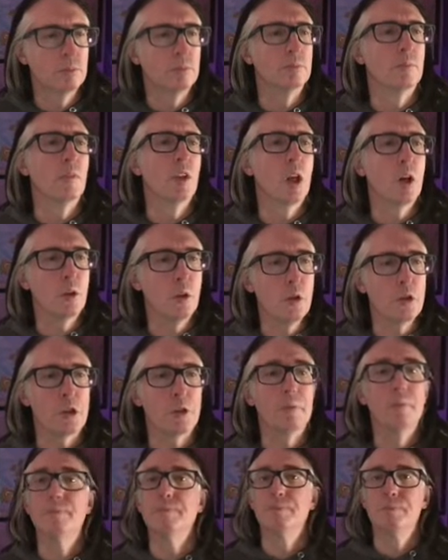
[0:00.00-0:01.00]

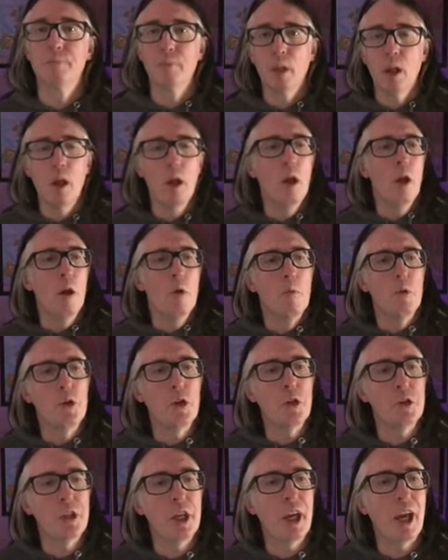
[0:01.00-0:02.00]
Conclusion.
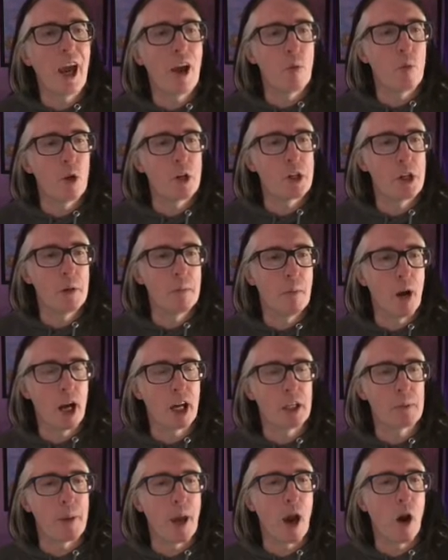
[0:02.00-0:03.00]
Reducing Russian
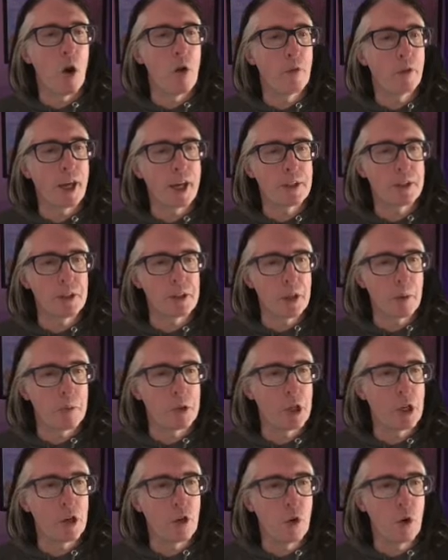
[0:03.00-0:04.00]
market power over gas
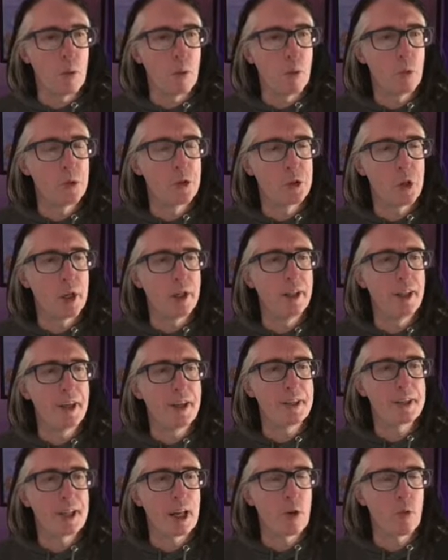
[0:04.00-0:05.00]
consumption in Europe would certainly
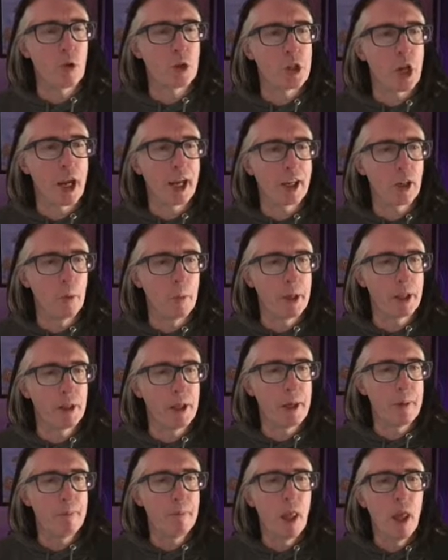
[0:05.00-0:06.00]
extend Russia
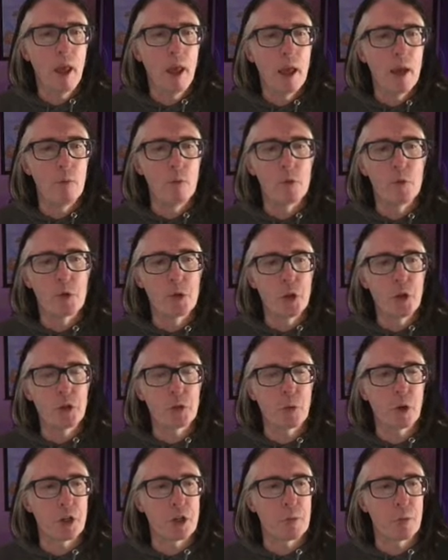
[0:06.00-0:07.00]
economically. It would reduce
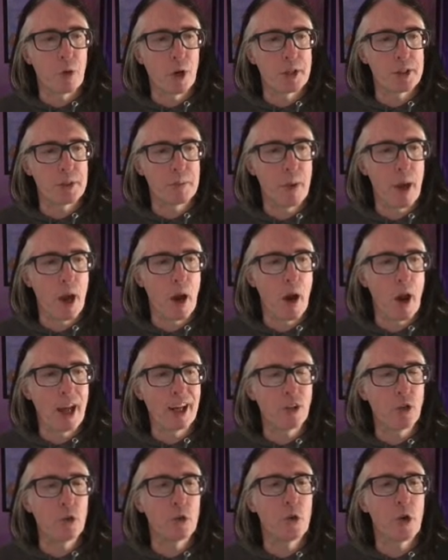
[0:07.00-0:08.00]
Russian pricing power
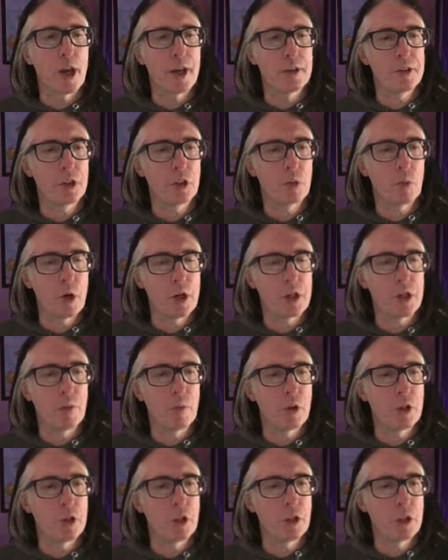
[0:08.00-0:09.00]
and could create a situation in
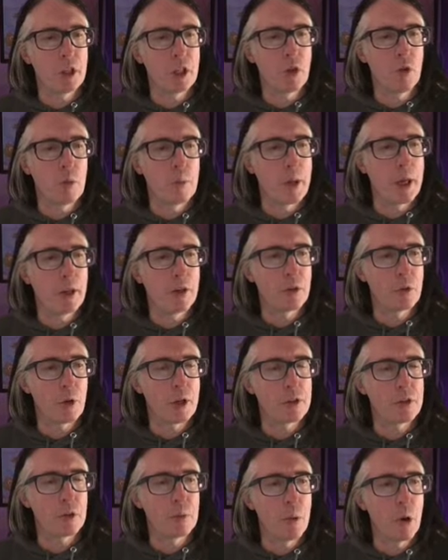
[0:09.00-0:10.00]
which the European
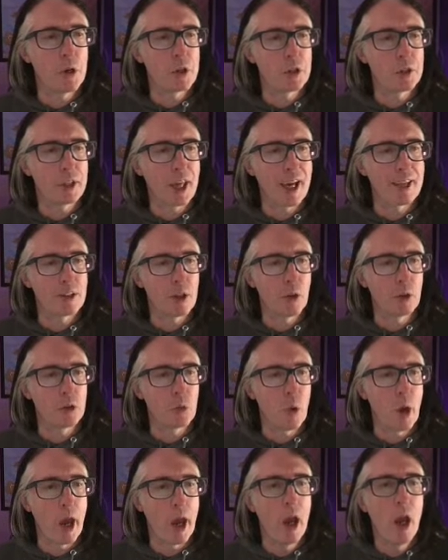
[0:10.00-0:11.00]
threats to purchase gas
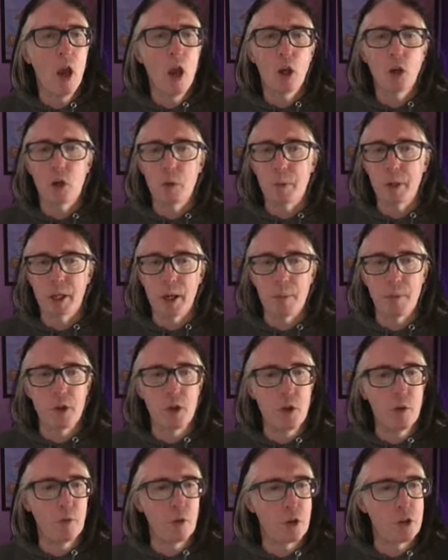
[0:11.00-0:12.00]
elsewhere could become the
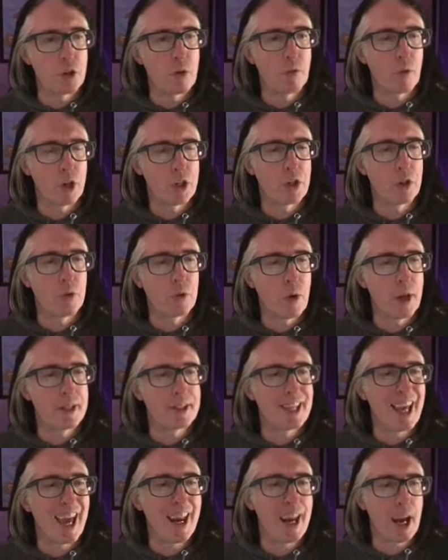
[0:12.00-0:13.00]
new version of Russian
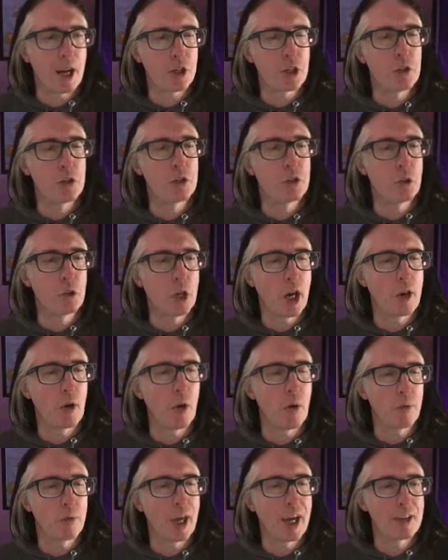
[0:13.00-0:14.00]
threats and actions to cut
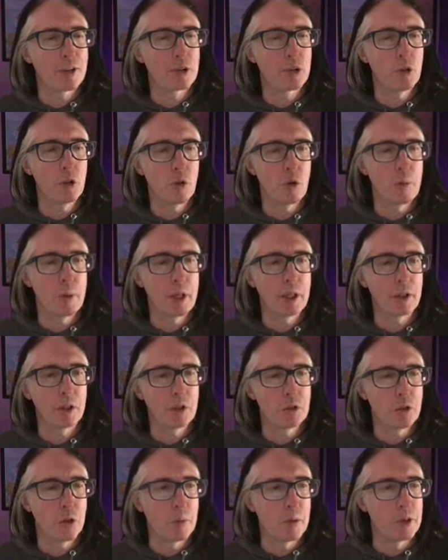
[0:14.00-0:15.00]
off gas to European
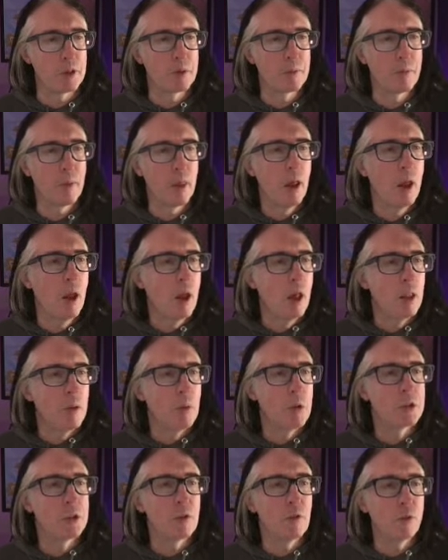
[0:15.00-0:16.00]
consumers. The
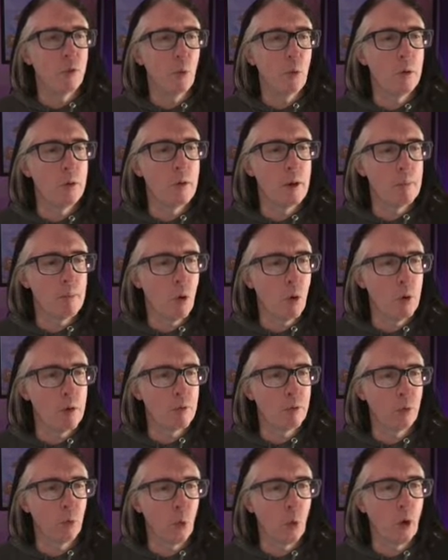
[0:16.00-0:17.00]
most important
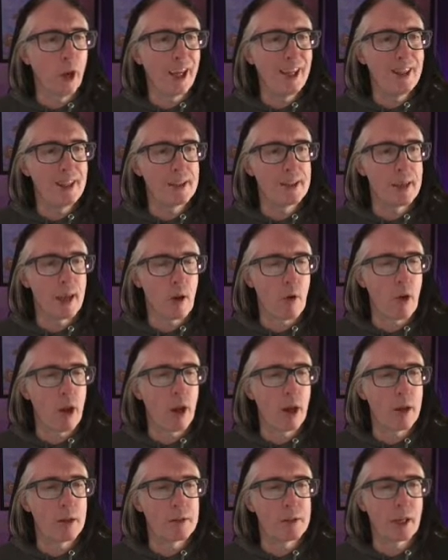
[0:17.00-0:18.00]
flaw in this
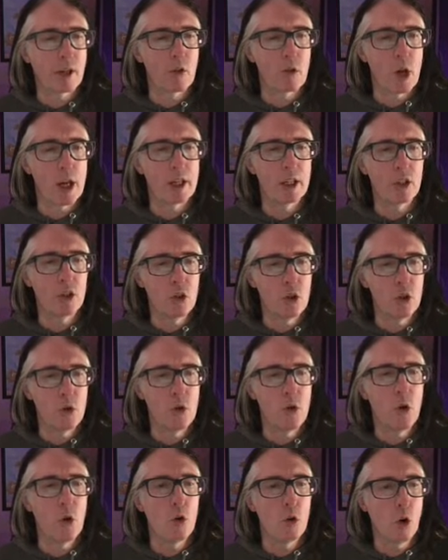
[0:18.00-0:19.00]
area is that creating
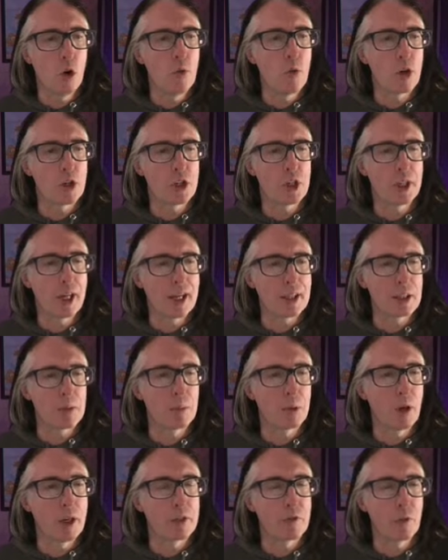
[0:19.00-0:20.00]
new, non-Russian gas
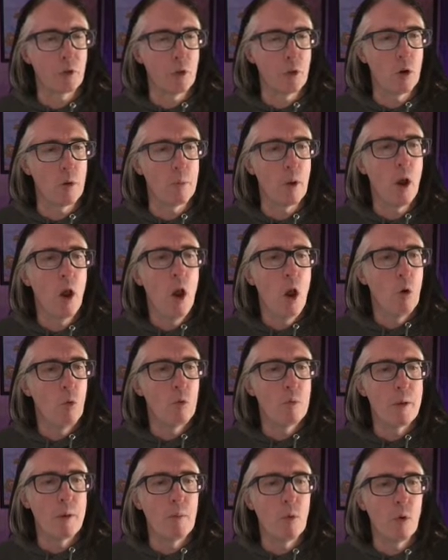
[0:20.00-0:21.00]
supplies for Europe
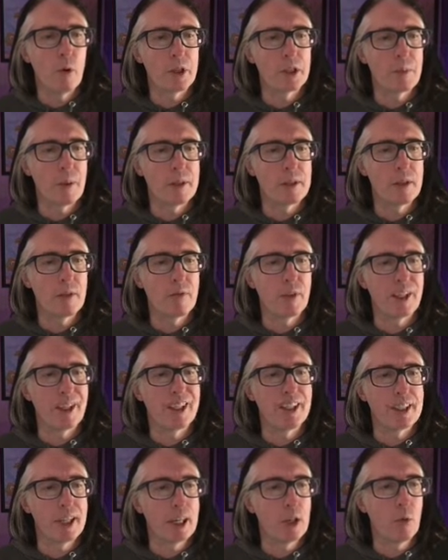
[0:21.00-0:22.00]
would be more expensive than
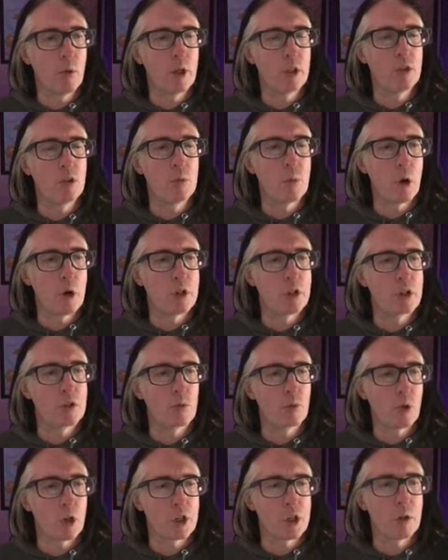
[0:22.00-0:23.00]
continuing to purchase
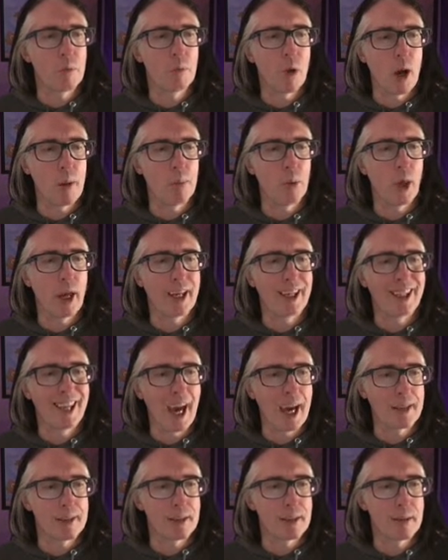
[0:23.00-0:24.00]
Russian pipeline
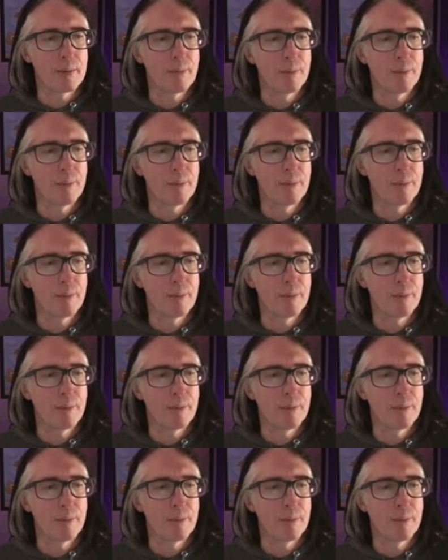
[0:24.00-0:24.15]
gas.